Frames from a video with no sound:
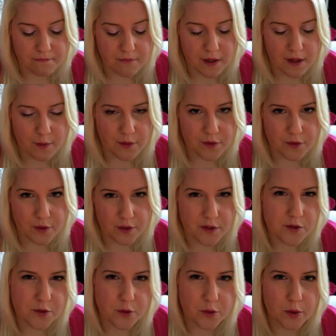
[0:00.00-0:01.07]
I wasn't really
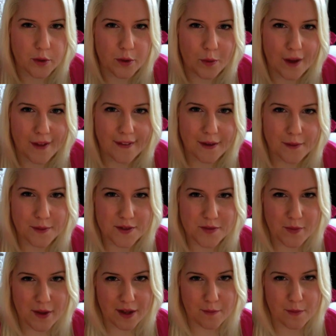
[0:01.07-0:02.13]
sure why that was
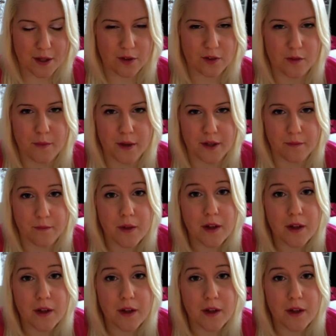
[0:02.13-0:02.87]
bad, but I looked at my